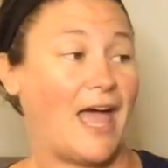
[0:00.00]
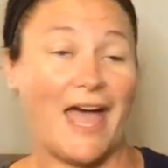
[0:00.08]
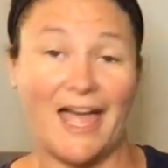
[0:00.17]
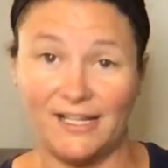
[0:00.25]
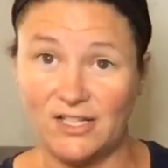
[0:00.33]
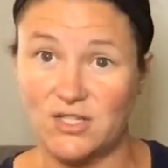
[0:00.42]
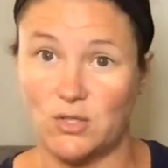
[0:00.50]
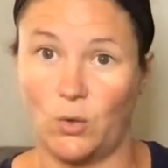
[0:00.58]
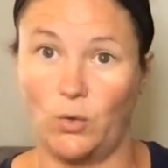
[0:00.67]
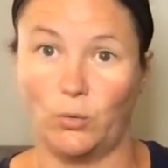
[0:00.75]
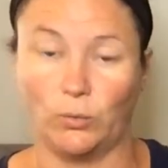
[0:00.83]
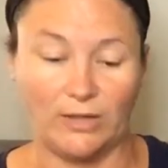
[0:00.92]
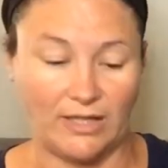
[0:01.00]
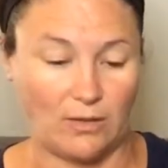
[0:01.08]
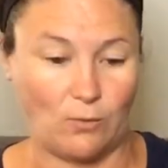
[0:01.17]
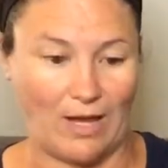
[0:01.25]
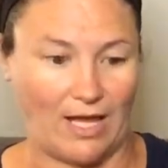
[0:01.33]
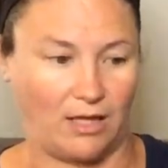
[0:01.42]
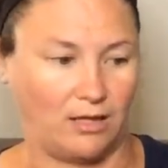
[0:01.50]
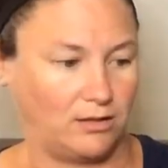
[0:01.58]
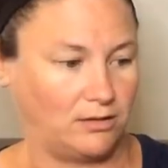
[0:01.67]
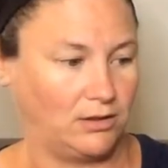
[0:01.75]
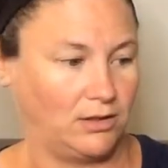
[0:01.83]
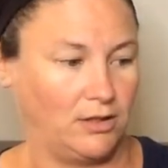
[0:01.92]
had sold really
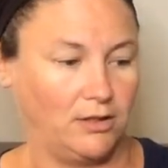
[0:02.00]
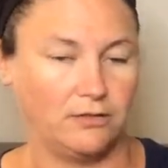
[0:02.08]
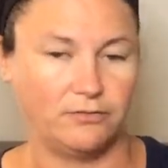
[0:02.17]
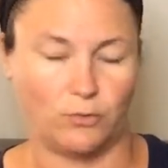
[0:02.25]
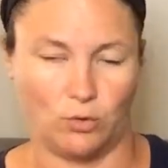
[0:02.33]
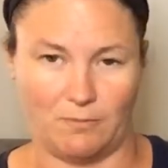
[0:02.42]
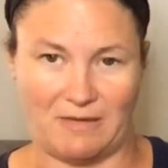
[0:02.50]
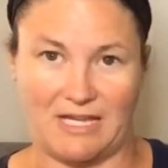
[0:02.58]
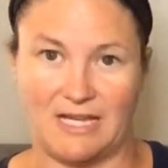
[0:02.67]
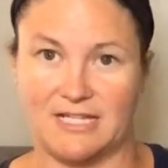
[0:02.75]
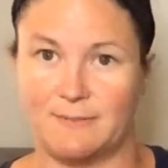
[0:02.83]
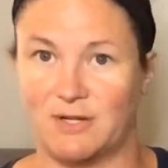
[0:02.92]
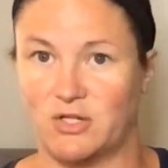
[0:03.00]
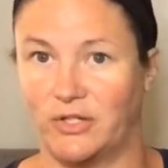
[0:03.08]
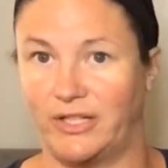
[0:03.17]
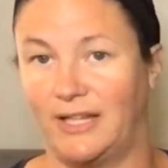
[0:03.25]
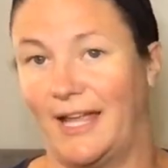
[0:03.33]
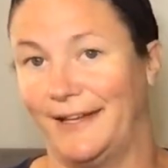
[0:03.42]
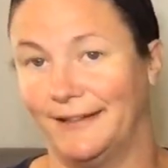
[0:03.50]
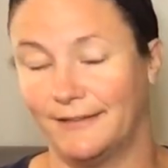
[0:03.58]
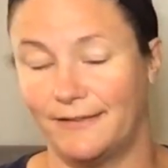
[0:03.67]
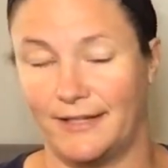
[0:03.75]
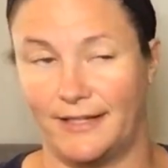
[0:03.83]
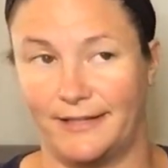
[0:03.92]
well for me, especially
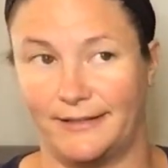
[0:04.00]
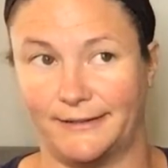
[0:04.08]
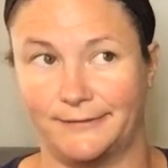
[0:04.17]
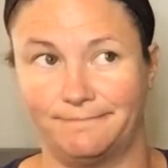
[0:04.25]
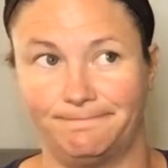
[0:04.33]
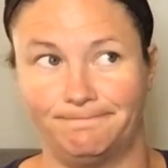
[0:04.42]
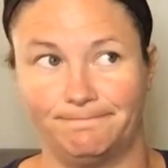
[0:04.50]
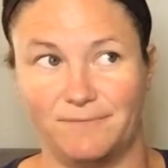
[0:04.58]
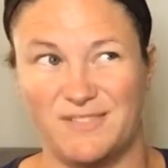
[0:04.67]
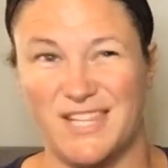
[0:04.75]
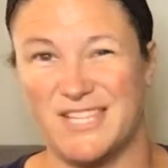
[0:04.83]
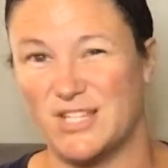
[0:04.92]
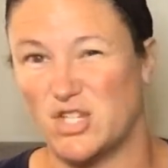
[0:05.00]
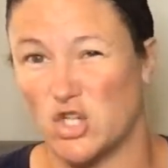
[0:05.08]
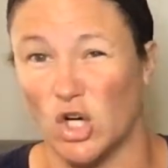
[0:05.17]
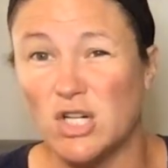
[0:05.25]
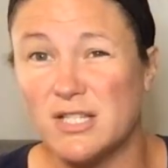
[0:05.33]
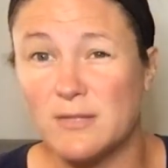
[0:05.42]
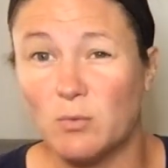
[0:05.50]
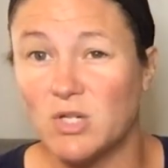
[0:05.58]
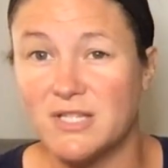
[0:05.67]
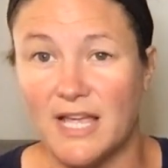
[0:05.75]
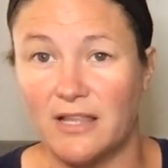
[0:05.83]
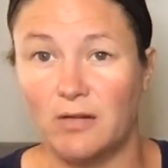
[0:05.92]
like the the shirts
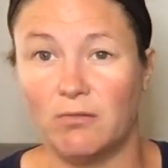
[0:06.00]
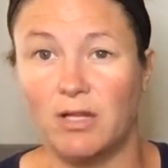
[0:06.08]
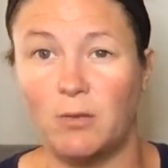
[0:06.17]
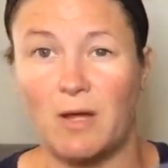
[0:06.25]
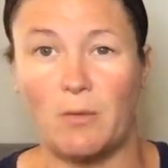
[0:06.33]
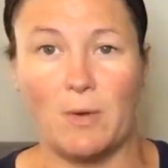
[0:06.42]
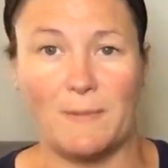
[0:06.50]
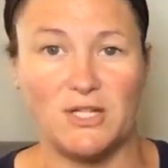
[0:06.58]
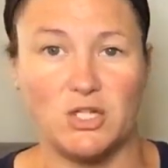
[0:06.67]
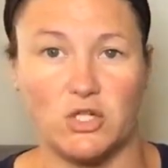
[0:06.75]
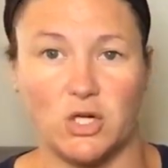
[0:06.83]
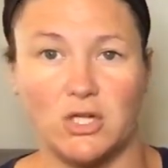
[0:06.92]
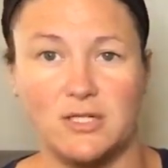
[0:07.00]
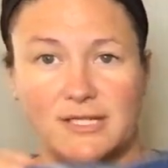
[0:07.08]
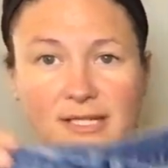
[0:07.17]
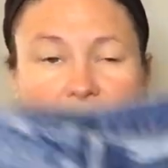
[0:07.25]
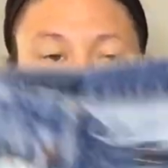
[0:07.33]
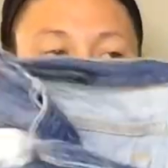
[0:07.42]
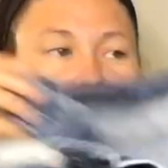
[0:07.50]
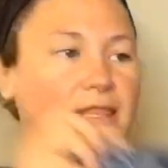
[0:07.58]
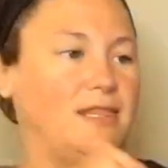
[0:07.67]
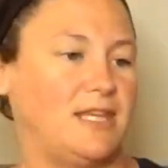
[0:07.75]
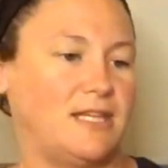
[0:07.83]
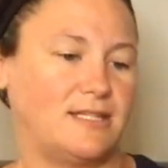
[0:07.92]
were selling really well, women's shirts.
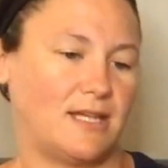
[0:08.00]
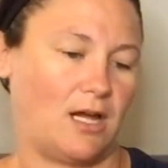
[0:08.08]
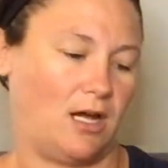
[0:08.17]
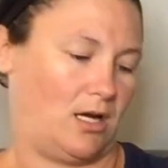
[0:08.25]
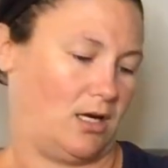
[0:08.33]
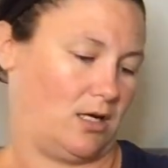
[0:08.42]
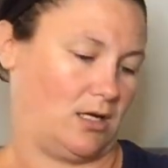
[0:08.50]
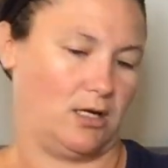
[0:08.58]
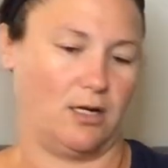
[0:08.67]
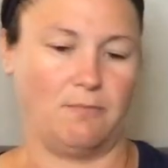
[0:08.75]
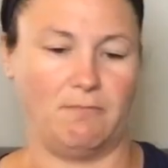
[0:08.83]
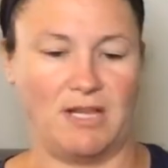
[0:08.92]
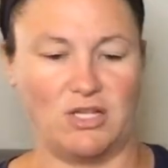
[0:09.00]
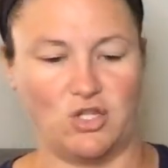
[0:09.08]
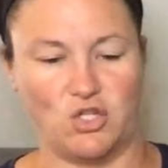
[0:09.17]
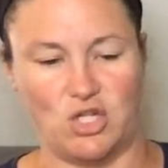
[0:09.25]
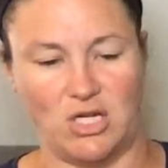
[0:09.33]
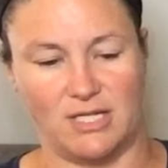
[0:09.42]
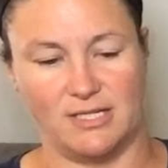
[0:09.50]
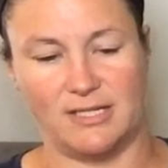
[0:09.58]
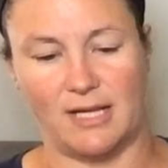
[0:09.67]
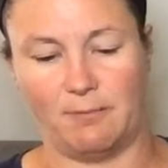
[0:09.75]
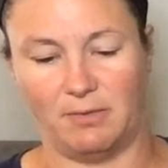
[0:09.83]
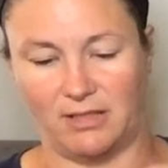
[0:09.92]
These are men's
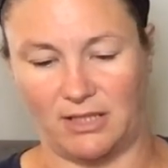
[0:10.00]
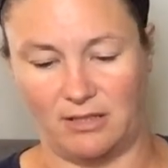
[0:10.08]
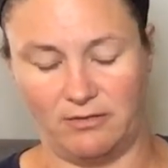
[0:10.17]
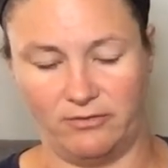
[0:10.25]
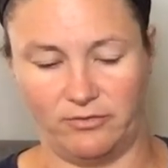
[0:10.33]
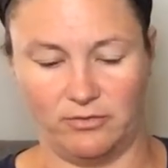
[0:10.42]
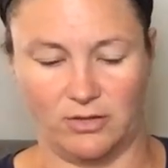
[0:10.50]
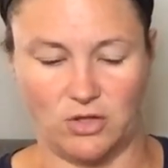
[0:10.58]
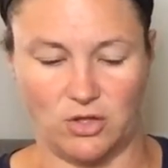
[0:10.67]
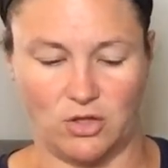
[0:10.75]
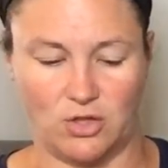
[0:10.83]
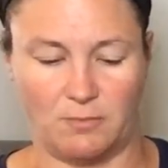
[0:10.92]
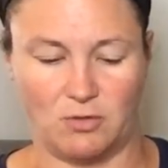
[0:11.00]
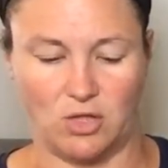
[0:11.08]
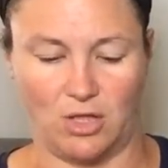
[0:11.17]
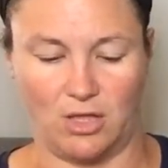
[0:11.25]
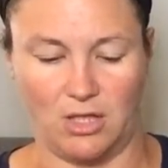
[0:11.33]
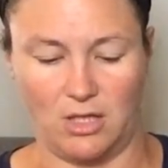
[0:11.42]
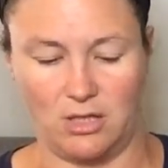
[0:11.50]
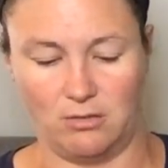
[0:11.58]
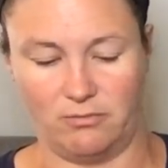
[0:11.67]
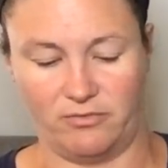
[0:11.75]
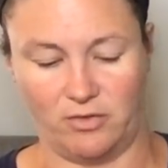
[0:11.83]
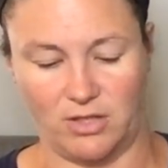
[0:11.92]
jeans, I believe. I should double check that
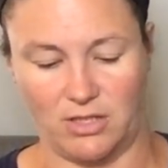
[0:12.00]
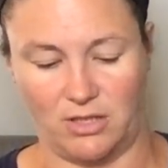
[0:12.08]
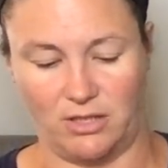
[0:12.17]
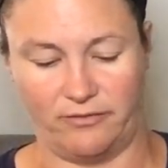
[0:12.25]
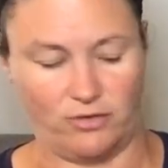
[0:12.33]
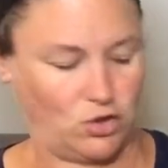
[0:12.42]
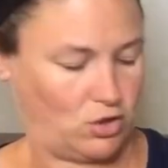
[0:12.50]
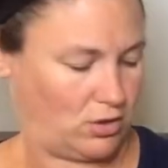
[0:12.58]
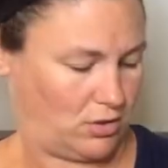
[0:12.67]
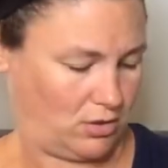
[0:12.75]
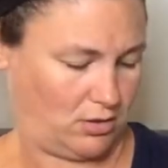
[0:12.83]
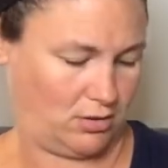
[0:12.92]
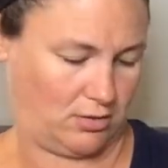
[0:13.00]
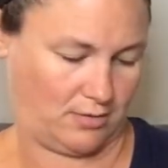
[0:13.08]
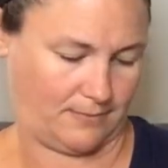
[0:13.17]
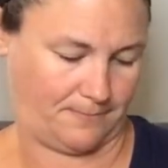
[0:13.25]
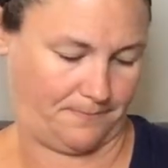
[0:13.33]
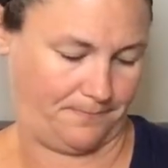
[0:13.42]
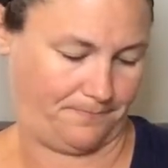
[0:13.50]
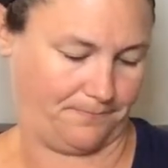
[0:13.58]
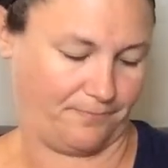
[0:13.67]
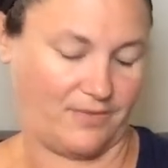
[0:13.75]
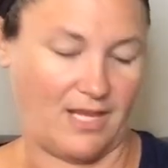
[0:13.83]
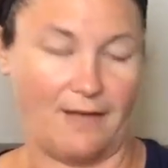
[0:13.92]
before I tell you for sure.
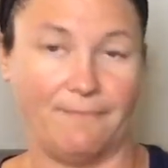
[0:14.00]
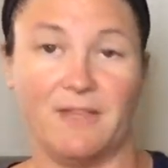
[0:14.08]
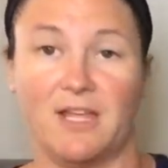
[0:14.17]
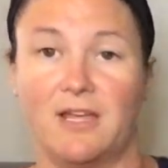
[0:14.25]
Yeah.